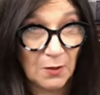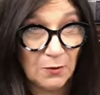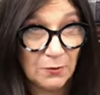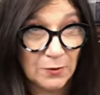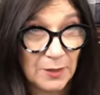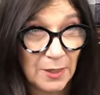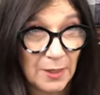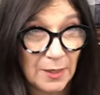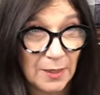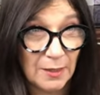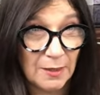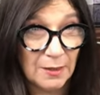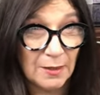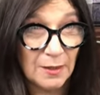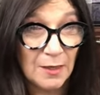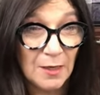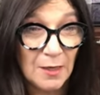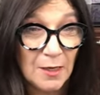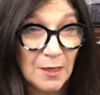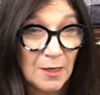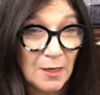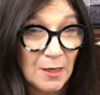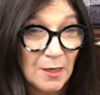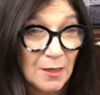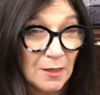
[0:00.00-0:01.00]
Okay.
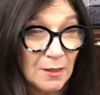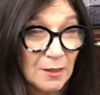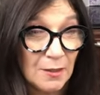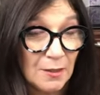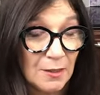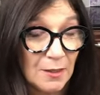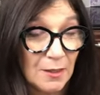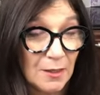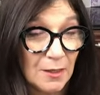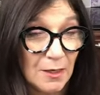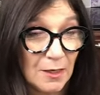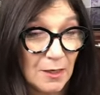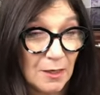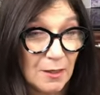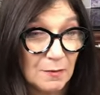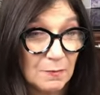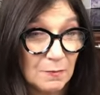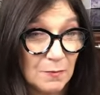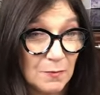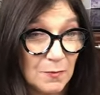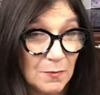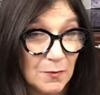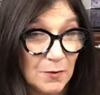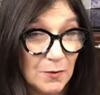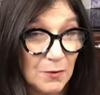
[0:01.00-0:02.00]

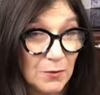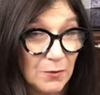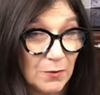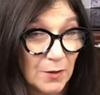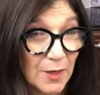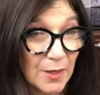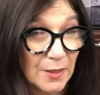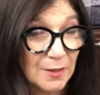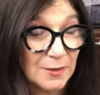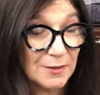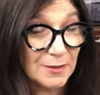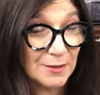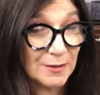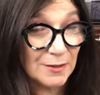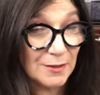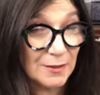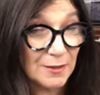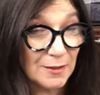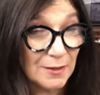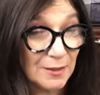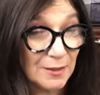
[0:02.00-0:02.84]
Um, you guys,